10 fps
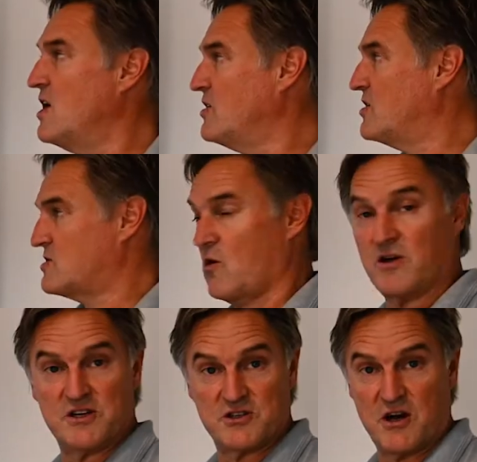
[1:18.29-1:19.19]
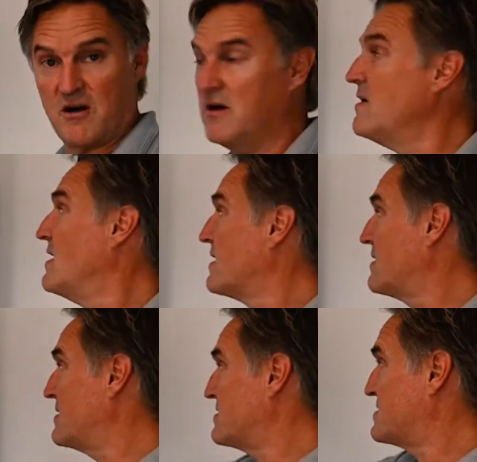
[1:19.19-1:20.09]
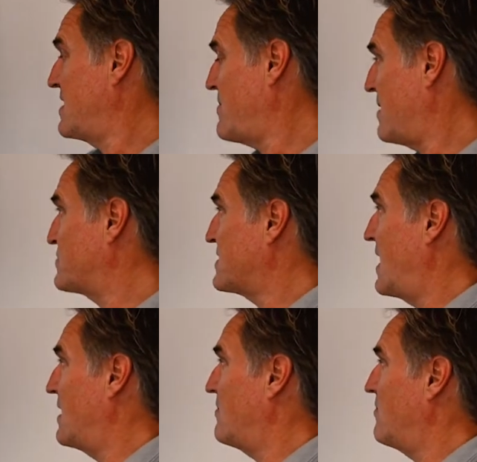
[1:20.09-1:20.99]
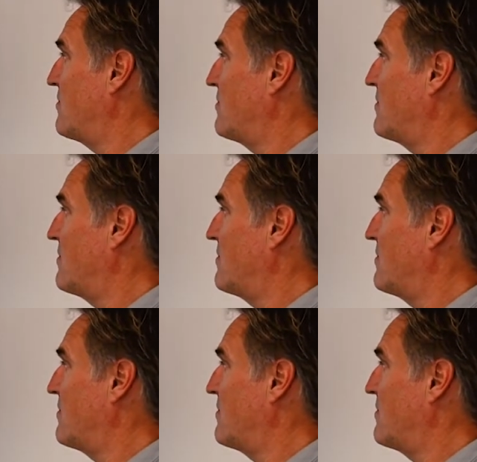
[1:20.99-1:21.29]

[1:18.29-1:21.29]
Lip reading: You just log into Zoho, click the zMaps